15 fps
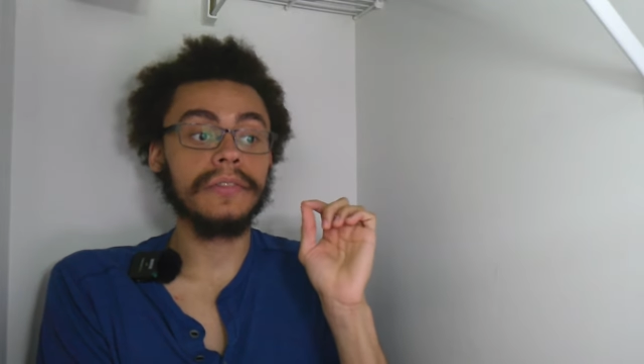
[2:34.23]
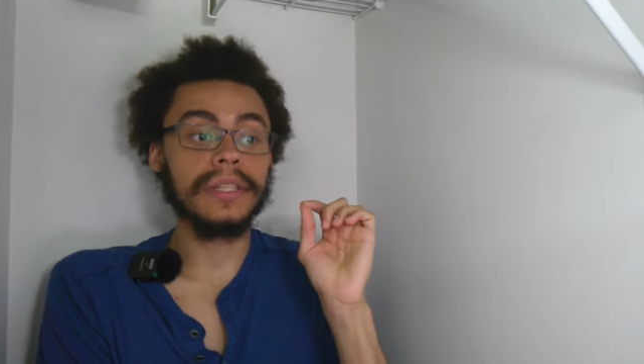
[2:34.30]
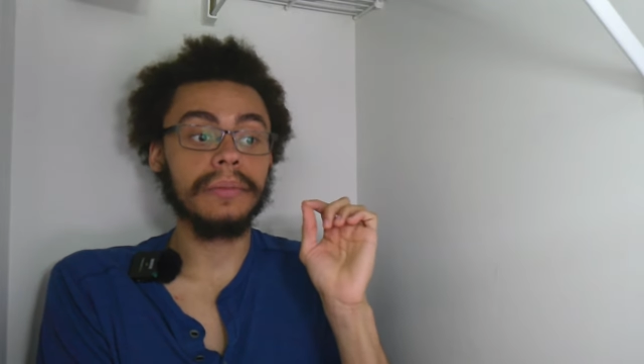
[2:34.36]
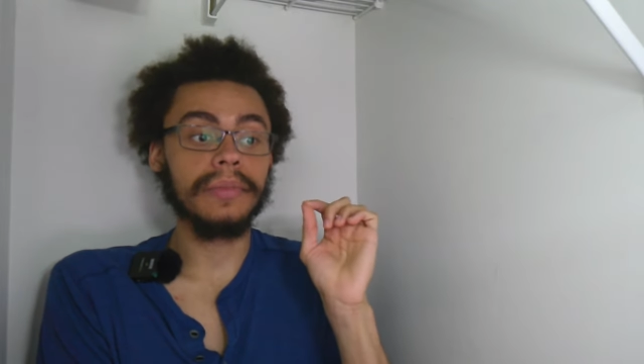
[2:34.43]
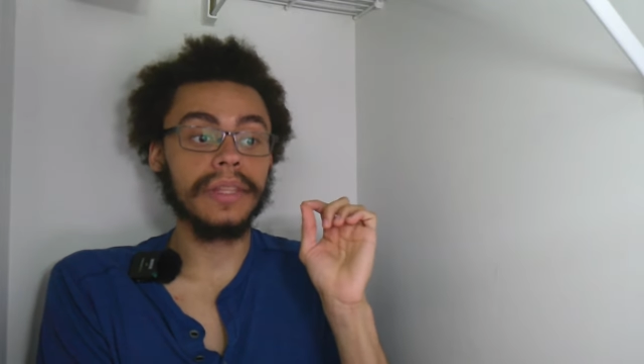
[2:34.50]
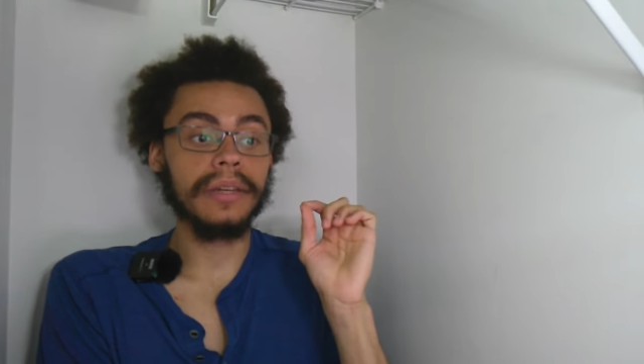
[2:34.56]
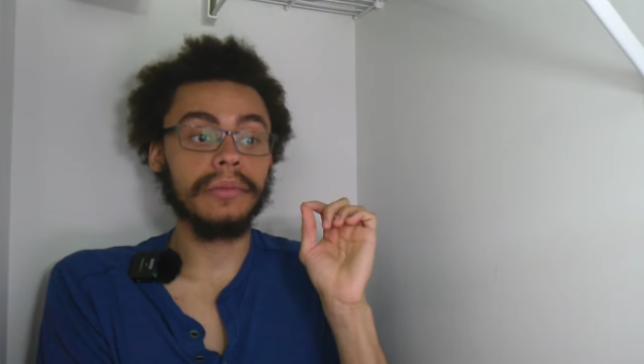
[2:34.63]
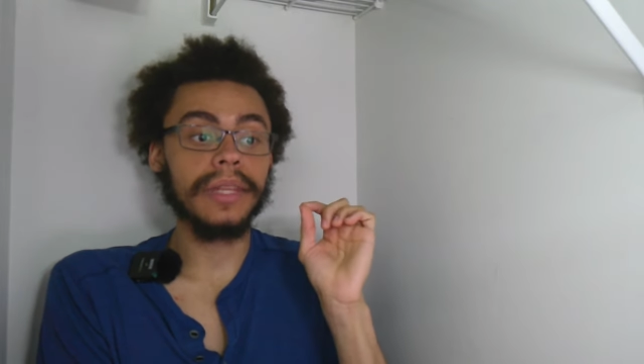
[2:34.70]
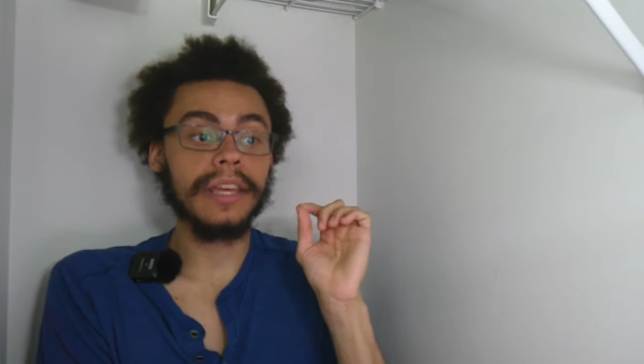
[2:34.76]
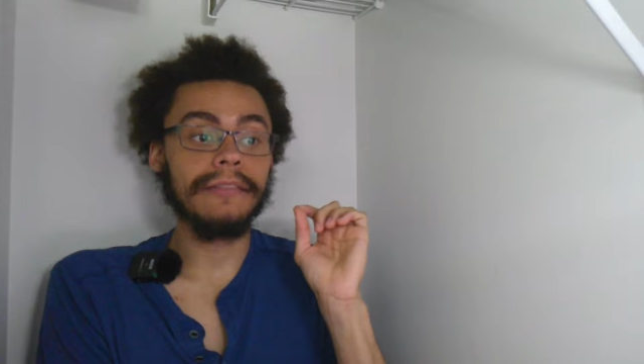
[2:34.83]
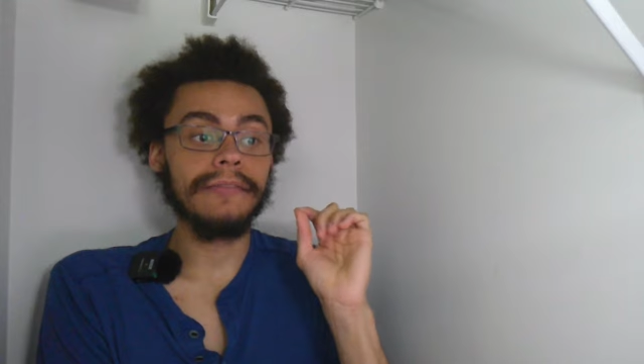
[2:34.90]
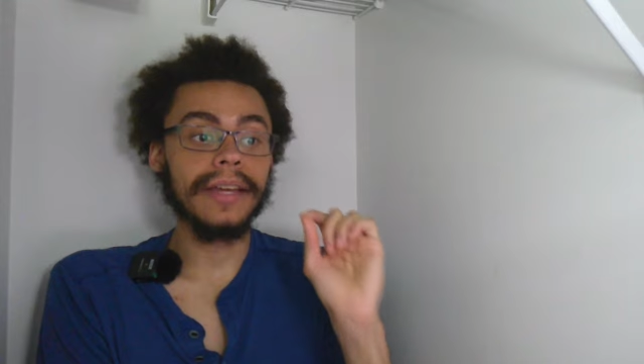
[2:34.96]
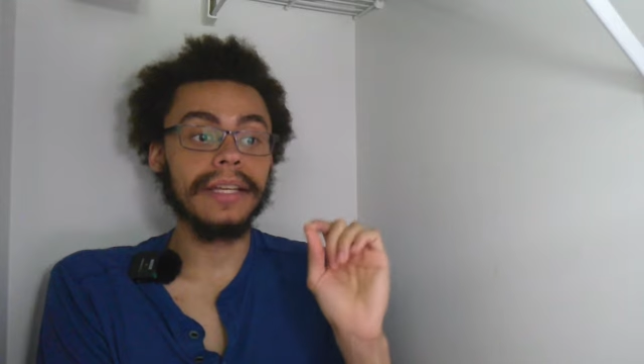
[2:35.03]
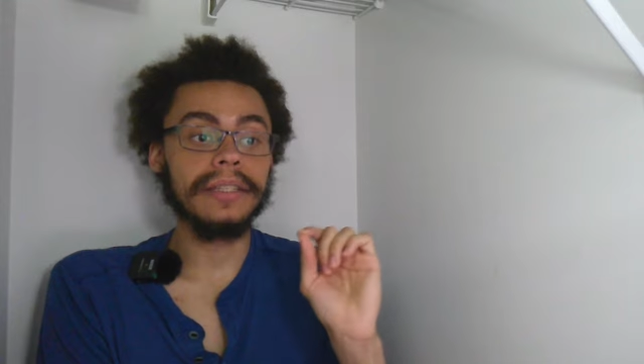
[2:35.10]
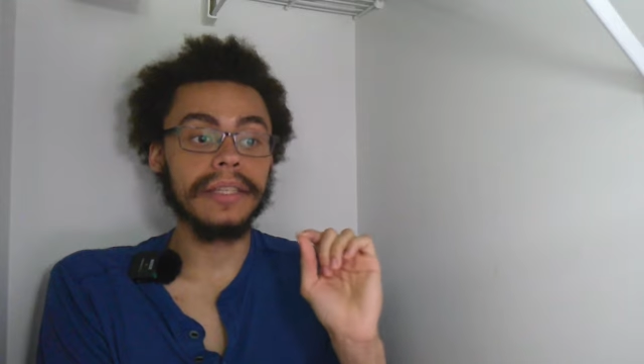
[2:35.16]
sympathy when they
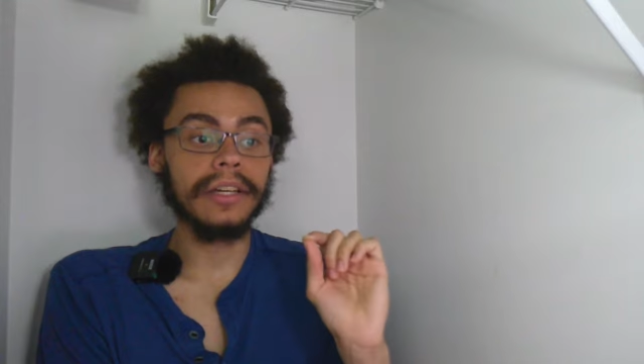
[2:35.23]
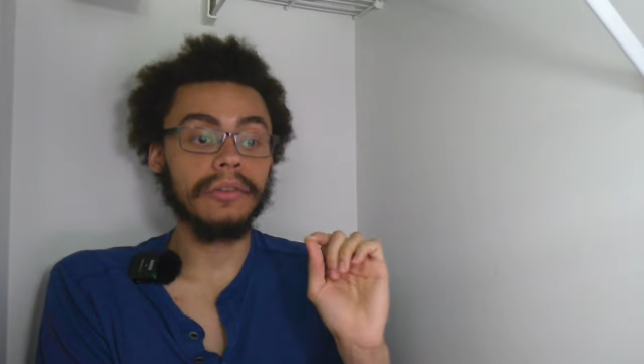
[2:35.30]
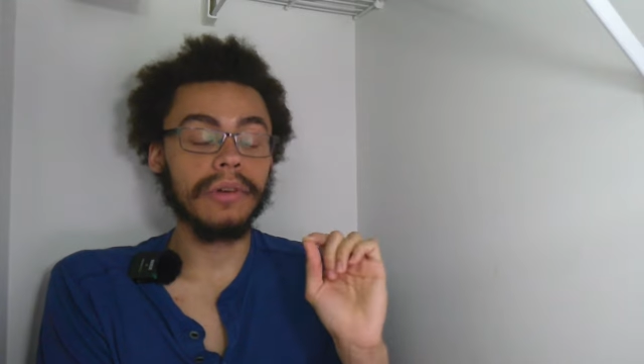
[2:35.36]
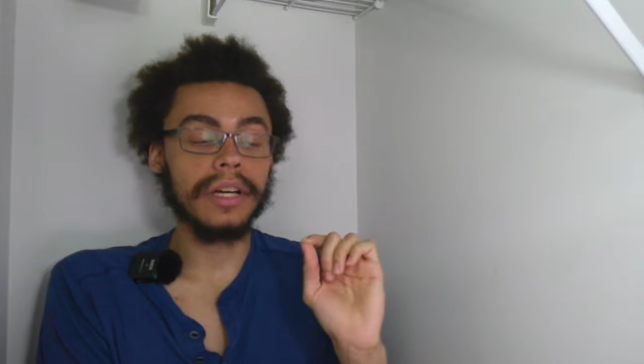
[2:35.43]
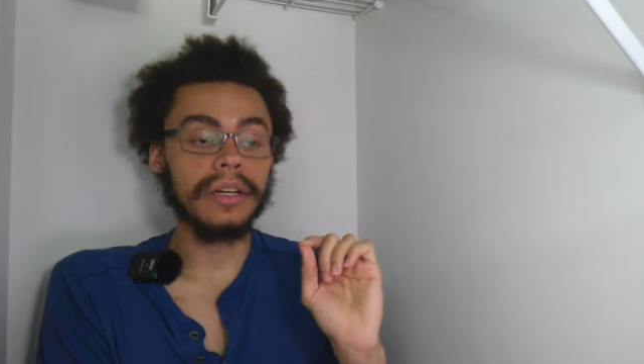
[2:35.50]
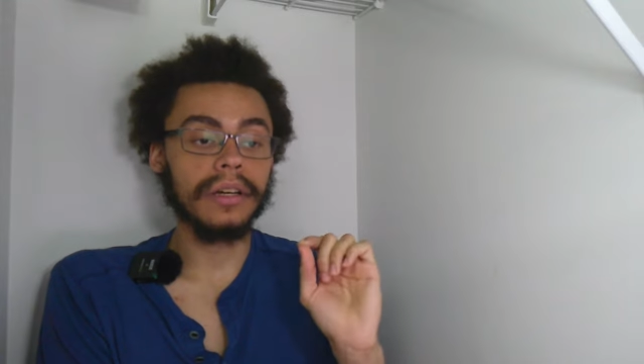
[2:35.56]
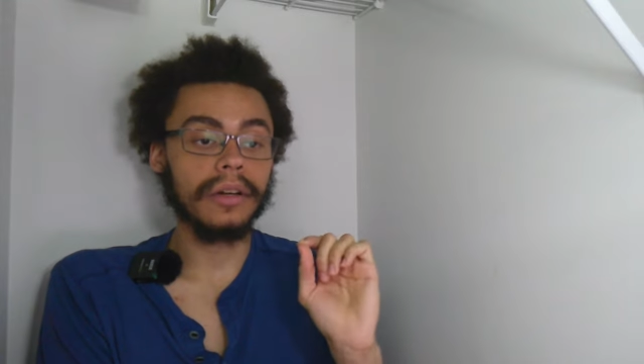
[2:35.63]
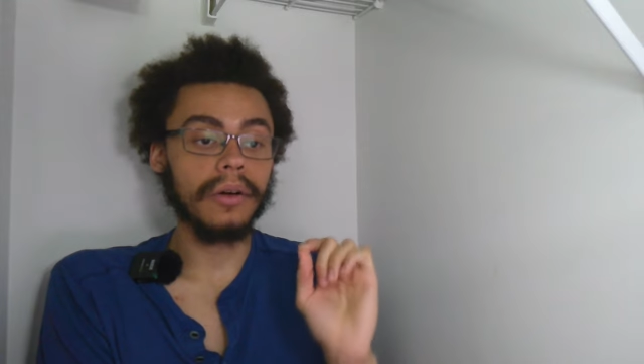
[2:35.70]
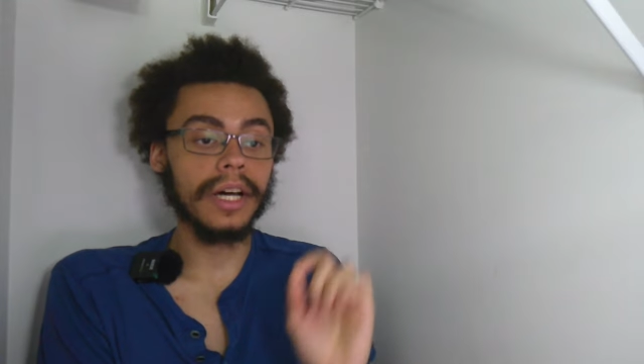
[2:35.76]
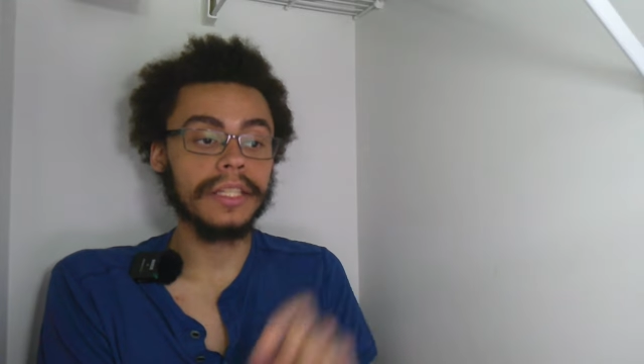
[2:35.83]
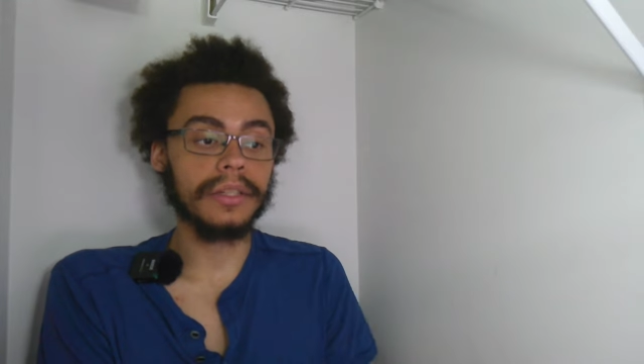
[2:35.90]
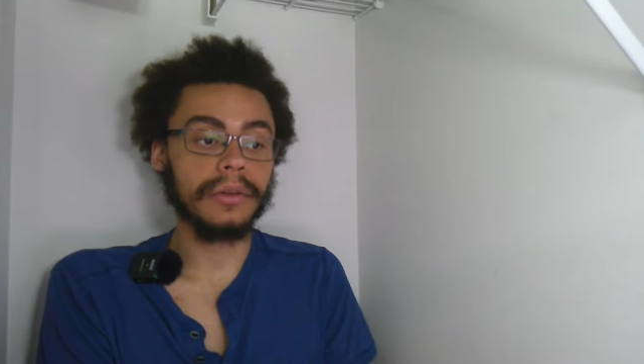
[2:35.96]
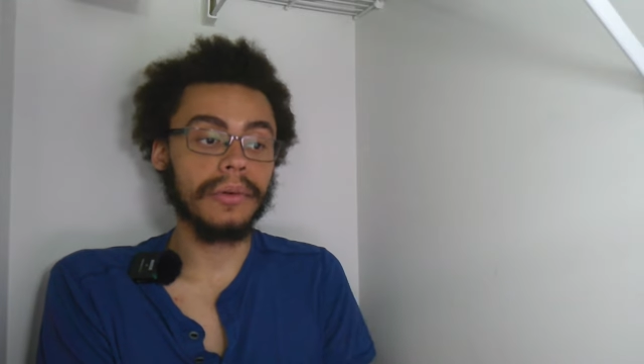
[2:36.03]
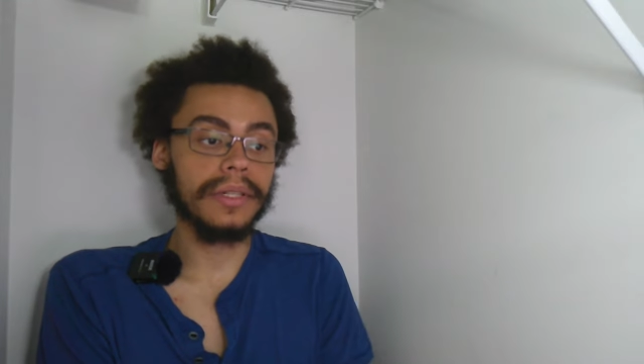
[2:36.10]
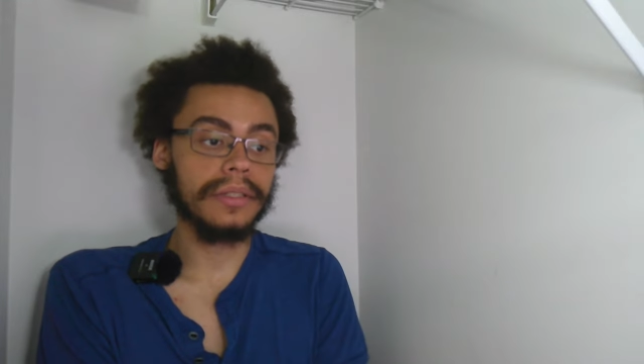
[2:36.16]
face the
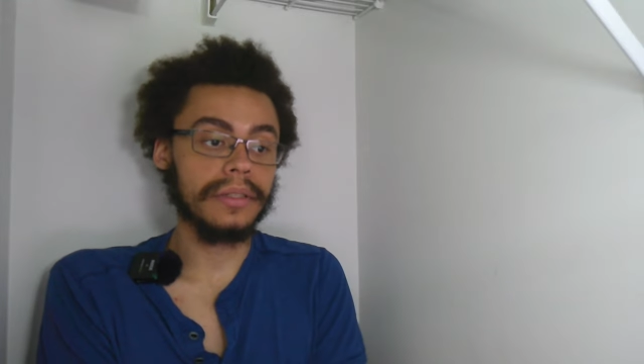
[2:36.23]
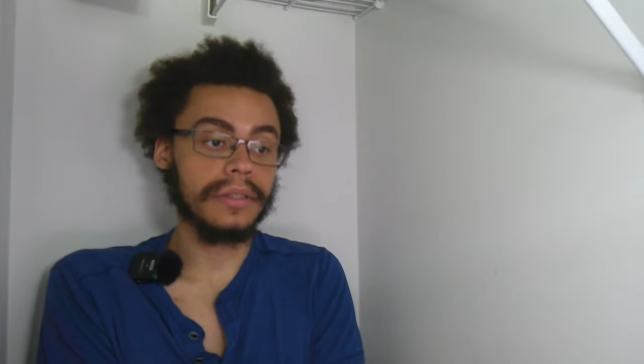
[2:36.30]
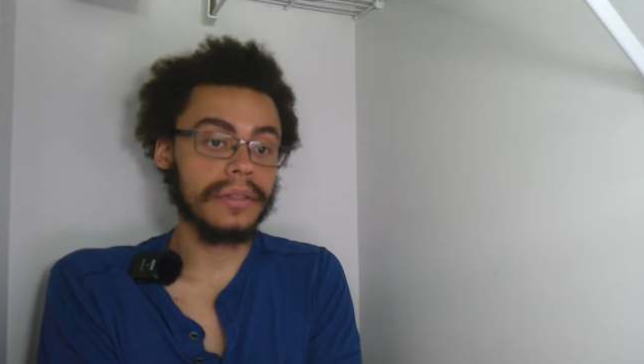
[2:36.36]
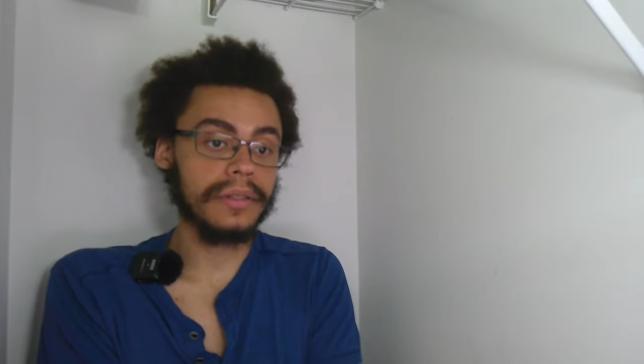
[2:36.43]
consequences.